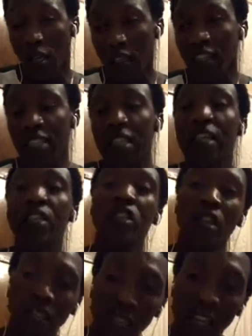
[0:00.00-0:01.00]
Actually, this
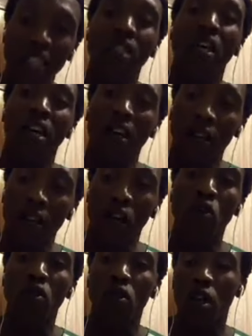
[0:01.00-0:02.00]
year and the next year, I
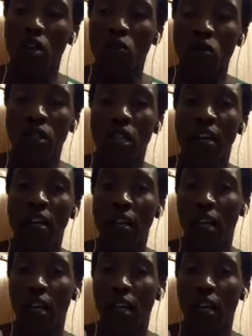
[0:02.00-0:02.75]
enrolled to study